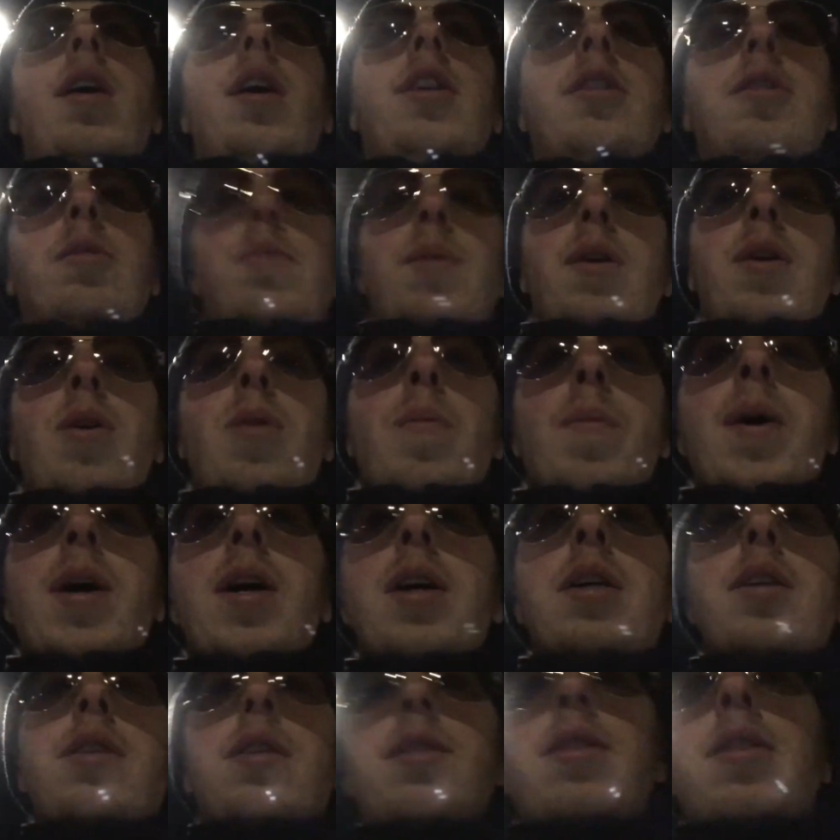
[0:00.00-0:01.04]
HBO
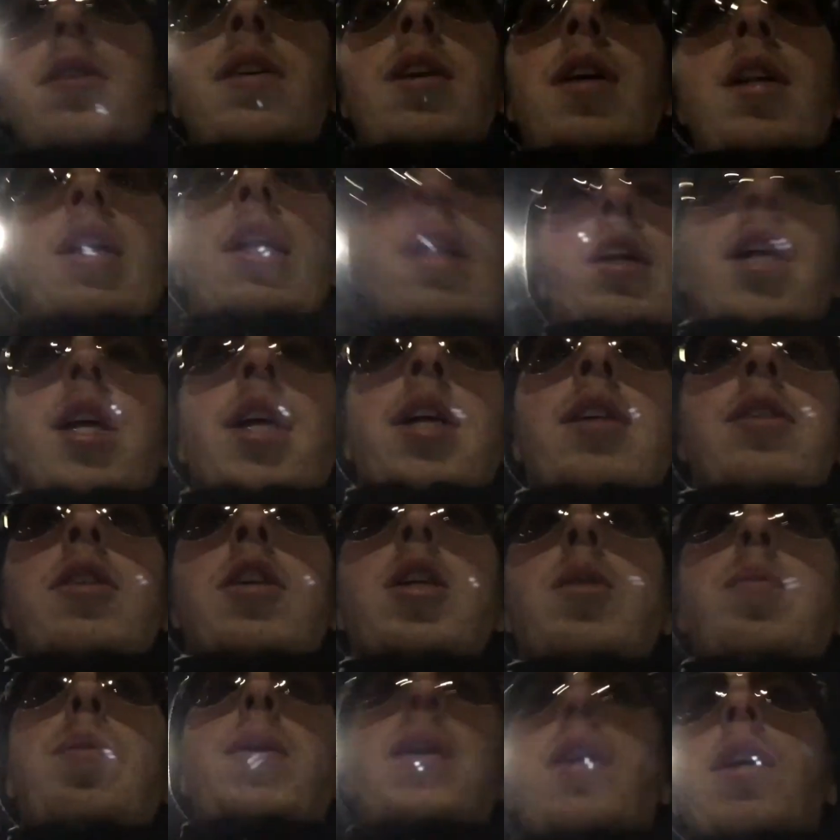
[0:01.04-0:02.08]
Max
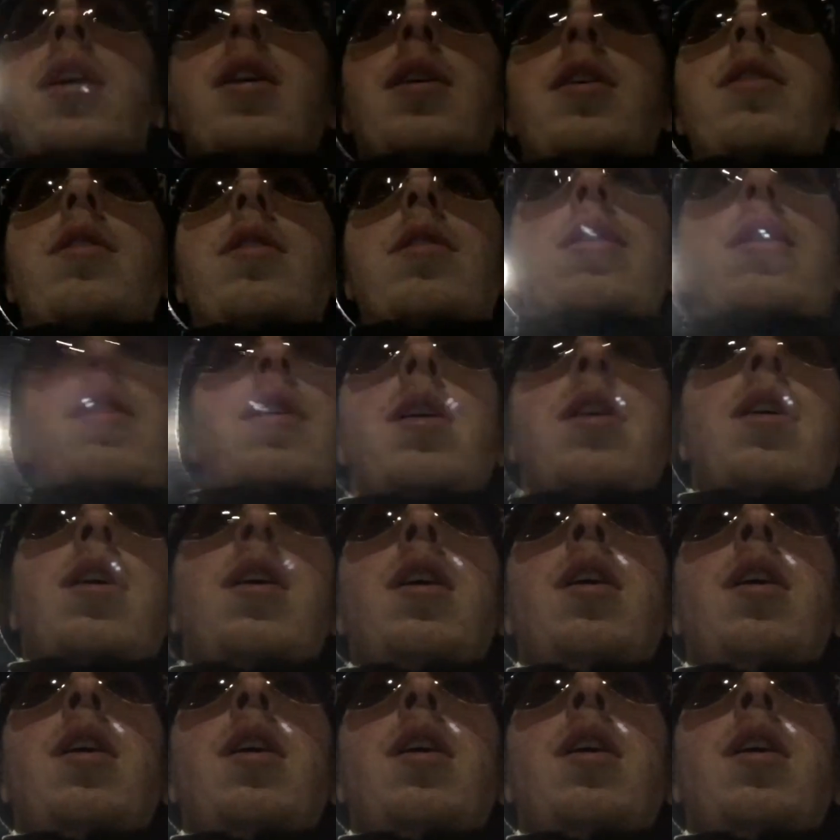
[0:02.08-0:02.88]
just because